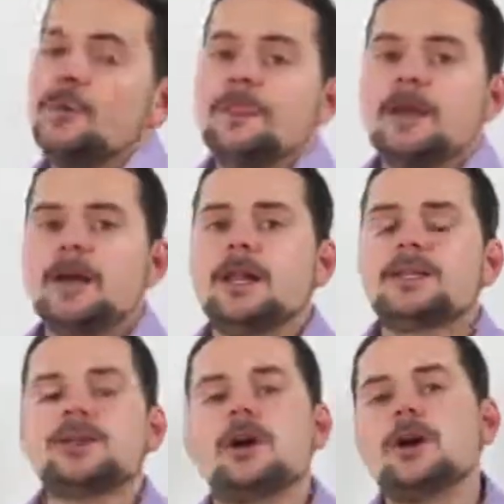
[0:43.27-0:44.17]
So
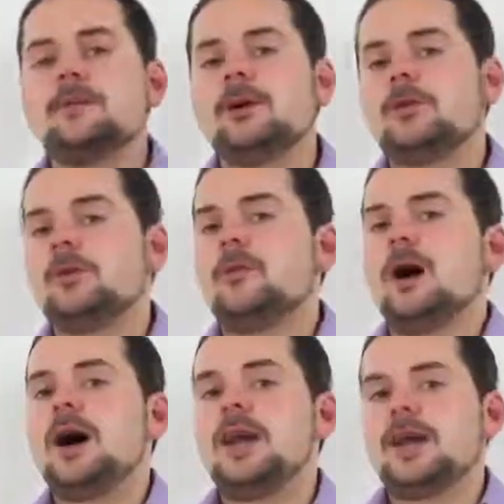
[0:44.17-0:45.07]
let's talk about
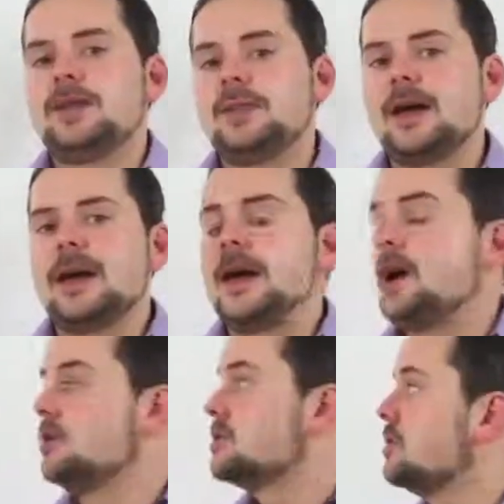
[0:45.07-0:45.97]
the why and the
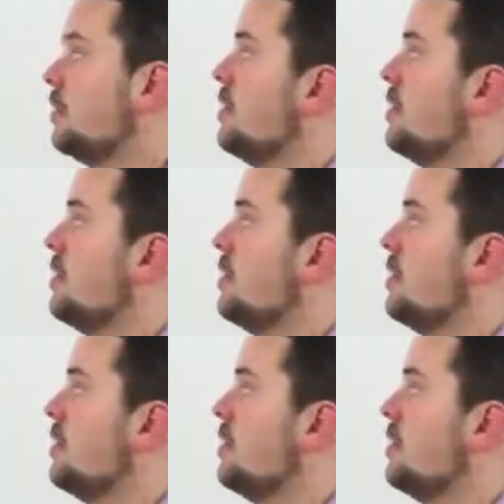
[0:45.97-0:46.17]
how.